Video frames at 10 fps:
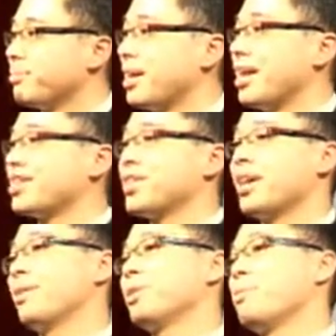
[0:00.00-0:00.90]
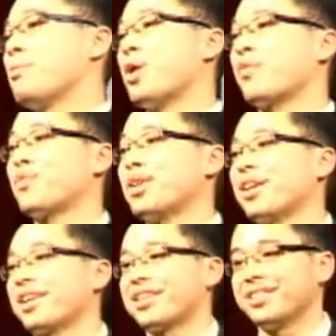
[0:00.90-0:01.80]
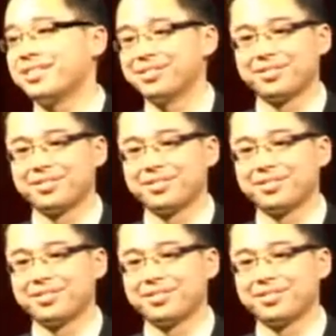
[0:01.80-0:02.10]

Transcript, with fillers: My last time that my wife and I can,